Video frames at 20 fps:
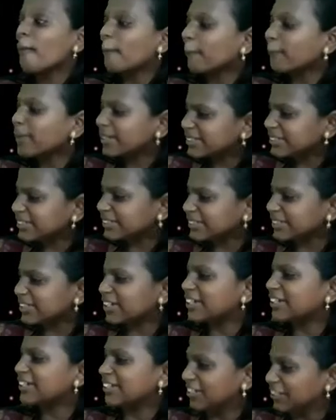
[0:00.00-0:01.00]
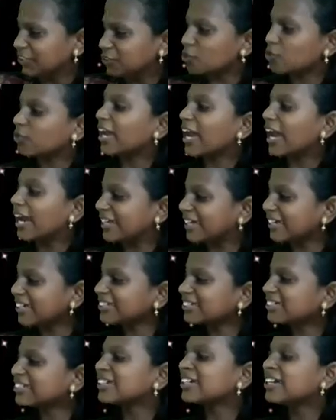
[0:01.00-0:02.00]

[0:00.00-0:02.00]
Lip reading: Mr. D2K dish,